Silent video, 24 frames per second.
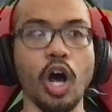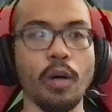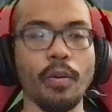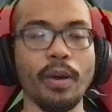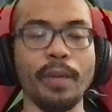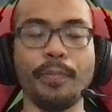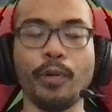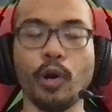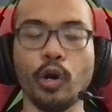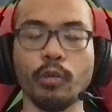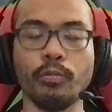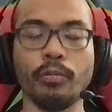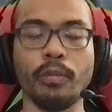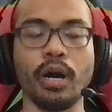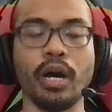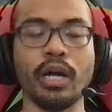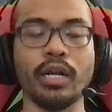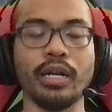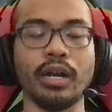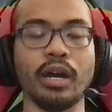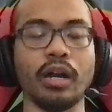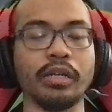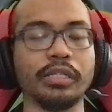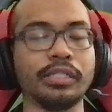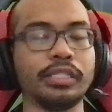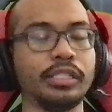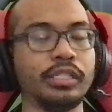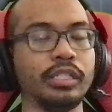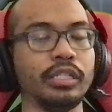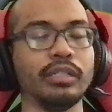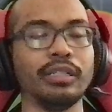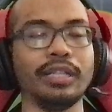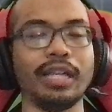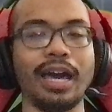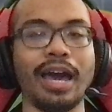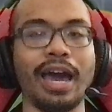my Pokemon are
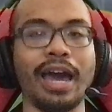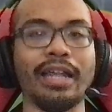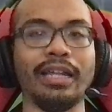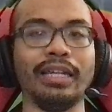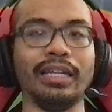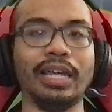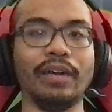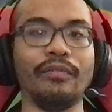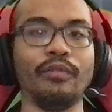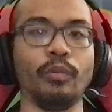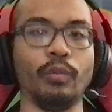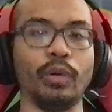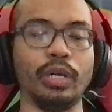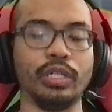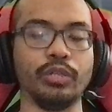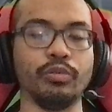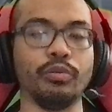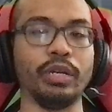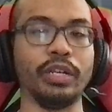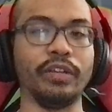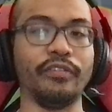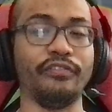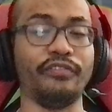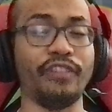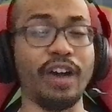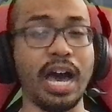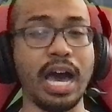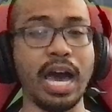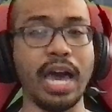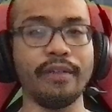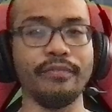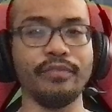still at level 125.